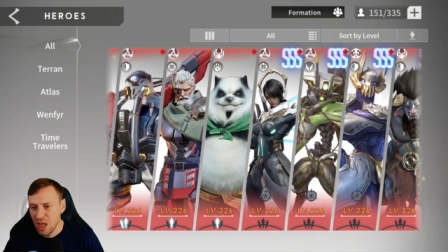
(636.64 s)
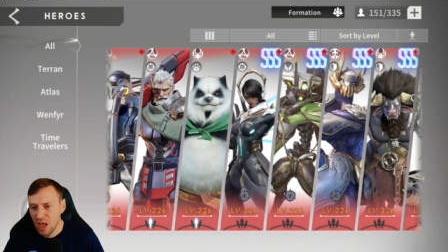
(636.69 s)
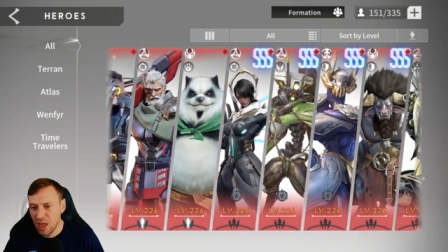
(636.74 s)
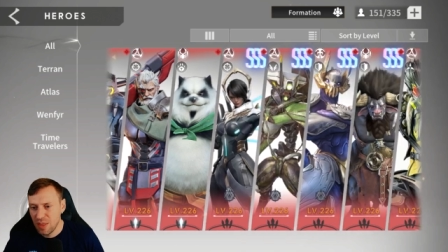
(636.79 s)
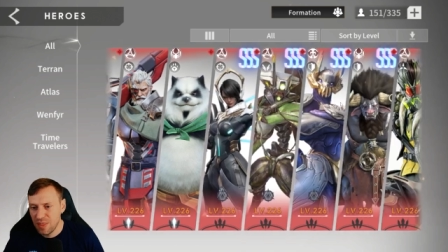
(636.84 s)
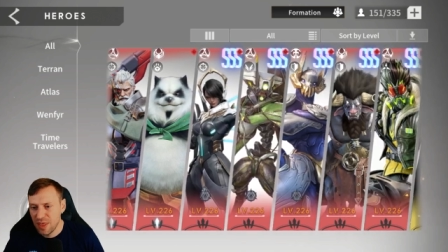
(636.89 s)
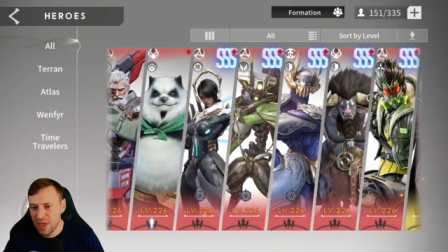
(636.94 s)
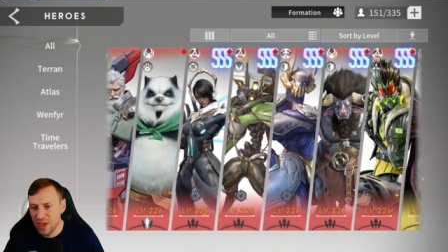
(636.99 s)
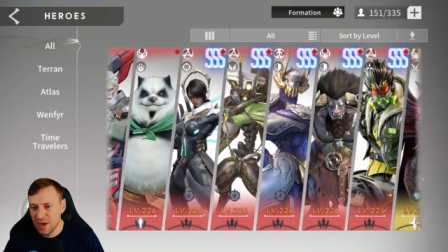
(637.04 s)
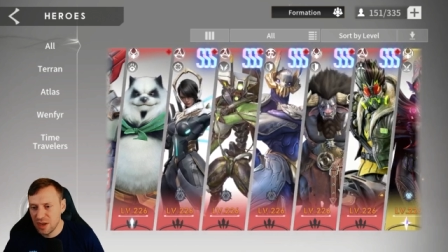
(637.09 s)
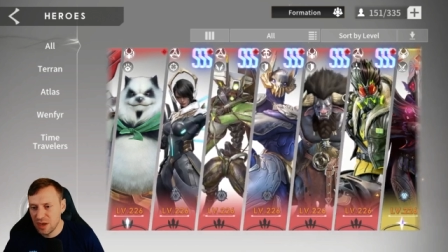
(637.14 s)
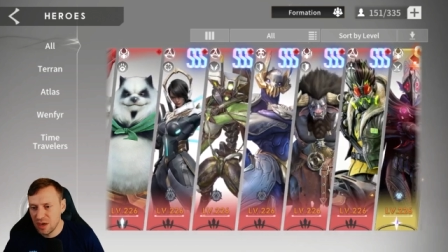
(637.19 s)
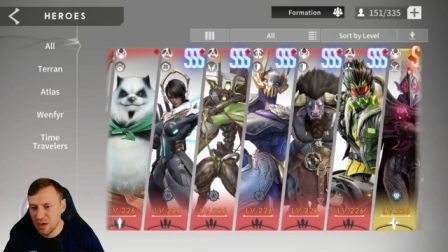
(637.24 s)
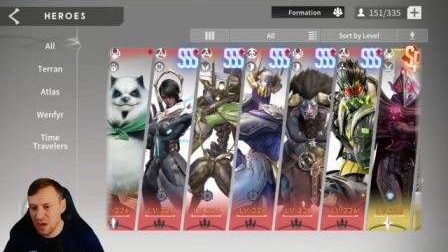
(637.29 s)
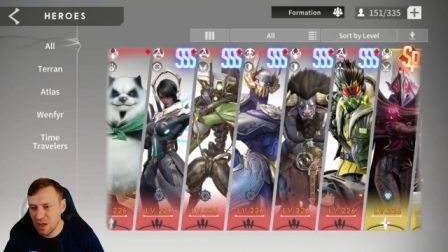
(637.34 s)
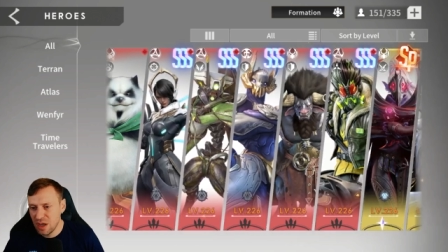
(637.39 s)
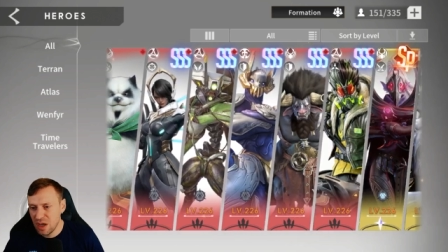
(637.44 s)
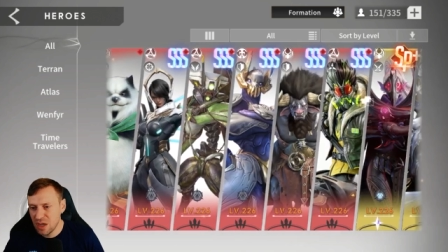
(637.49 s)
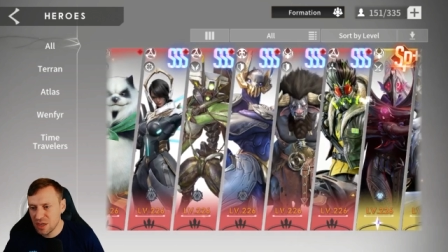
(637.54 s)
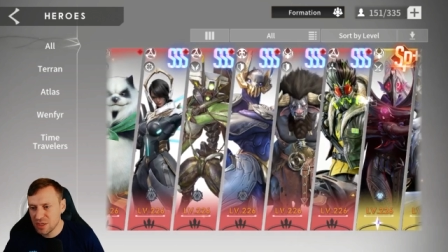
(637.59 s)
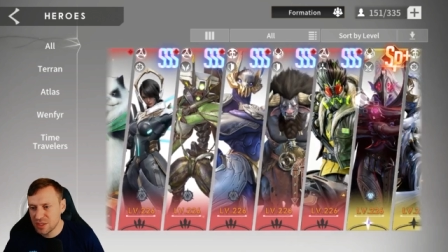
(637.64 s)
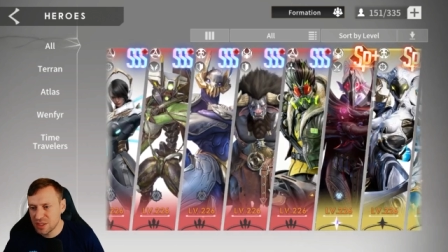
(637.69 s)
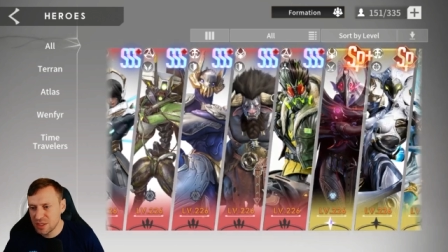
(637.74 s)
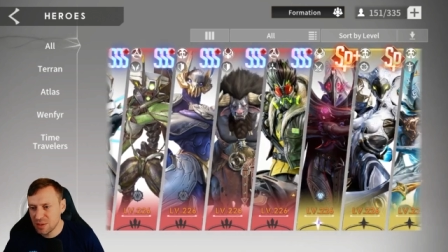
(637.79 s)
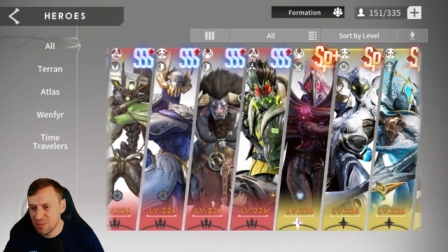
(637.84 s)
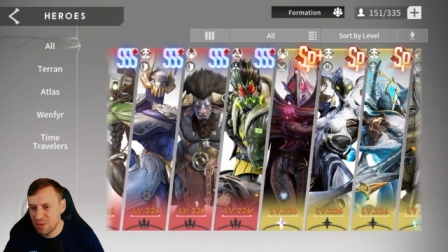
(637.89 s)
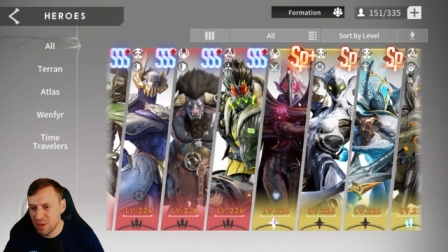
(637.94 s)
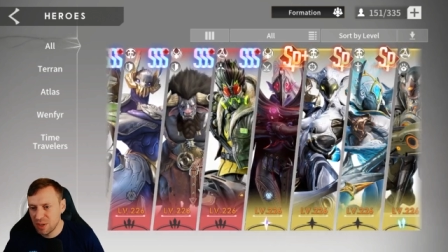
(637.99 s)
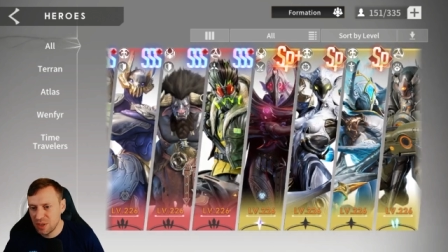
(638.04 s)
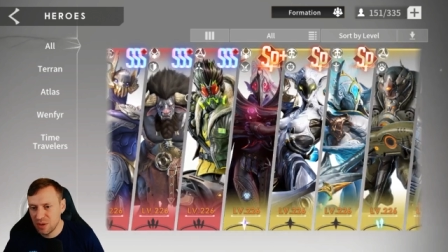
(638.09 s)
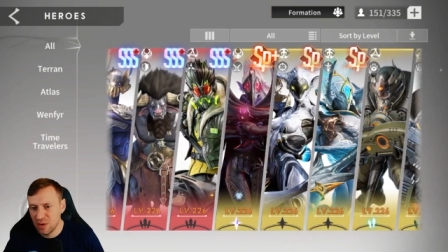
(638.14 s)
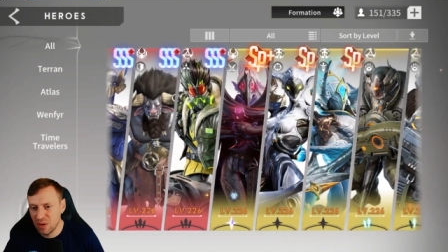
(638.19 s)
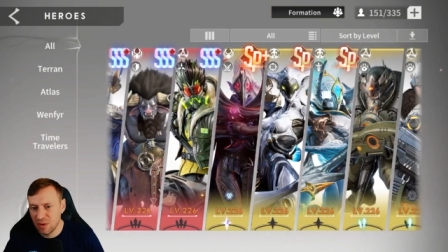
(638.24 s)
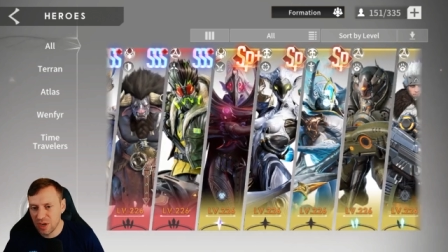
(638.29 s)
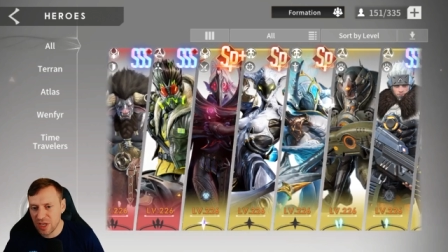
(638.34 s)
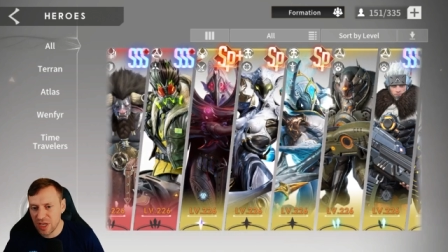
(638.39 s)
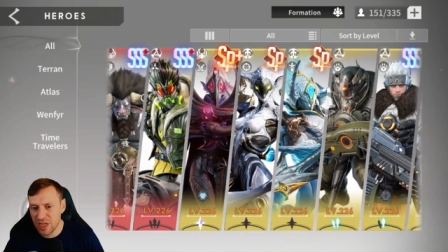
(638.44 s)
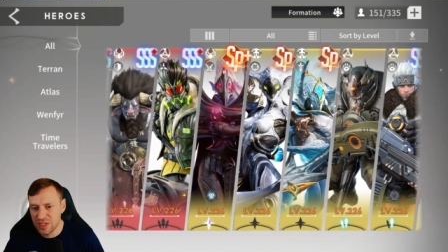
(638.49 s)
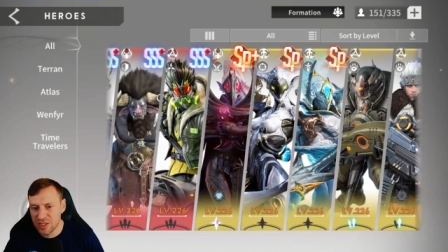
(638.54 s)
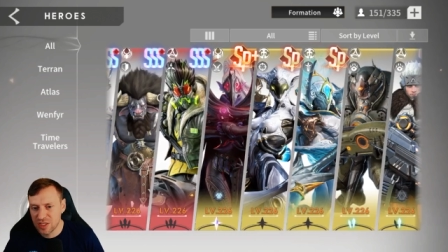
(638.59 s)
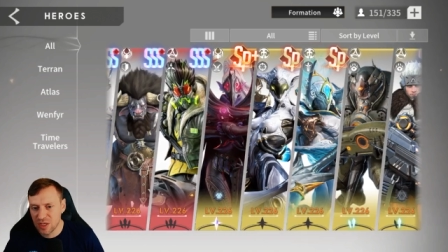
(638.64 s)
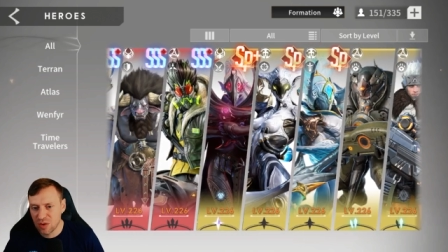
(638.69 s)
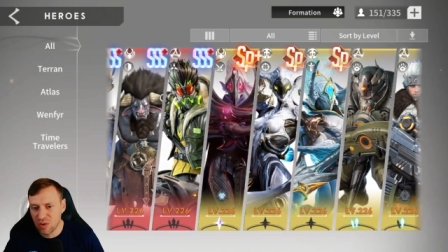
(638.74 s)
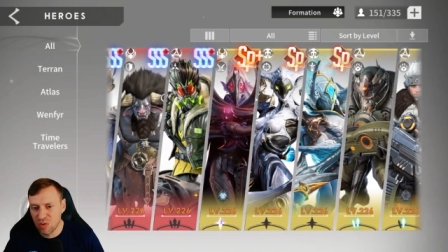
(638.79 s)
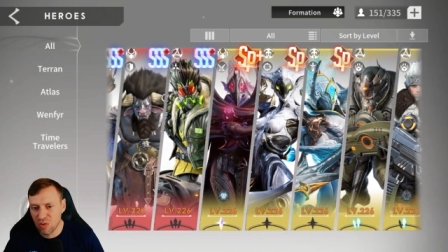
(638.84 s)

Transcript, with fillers: And then last but not least,